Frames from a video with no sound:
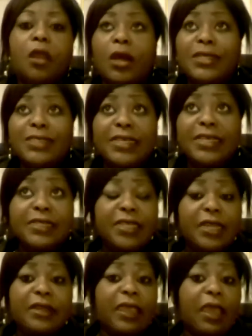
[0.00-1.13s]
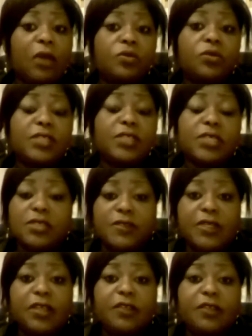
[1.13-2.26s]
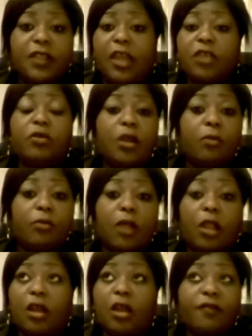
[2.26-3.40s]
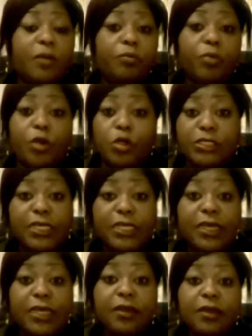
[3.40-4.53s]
Undesignated accountants in the city, I know a lot of them personally,